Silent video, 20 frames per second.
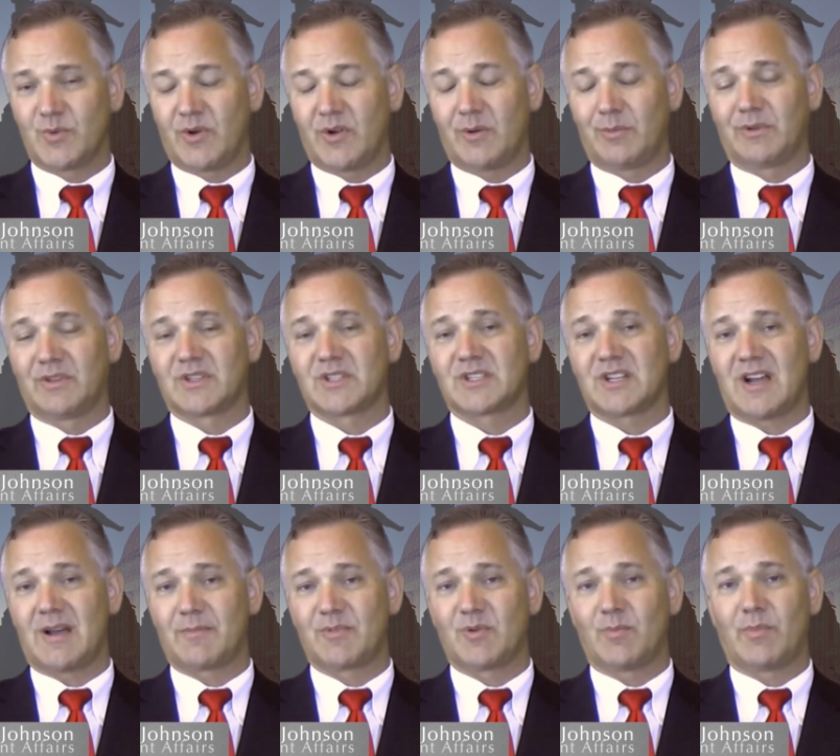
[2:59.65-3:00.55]
we were able to
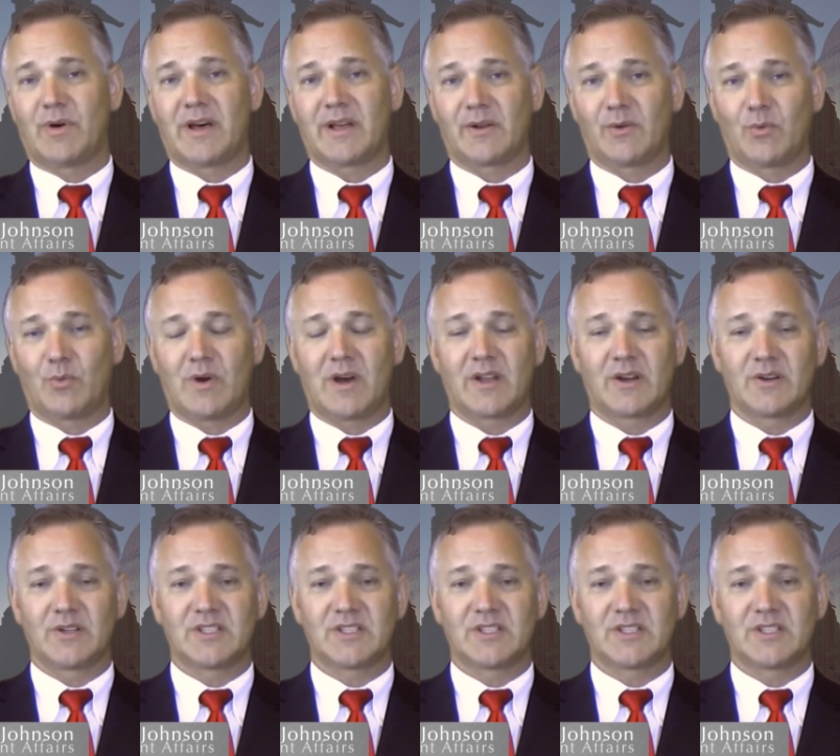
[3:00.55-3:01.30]
stop the bottled water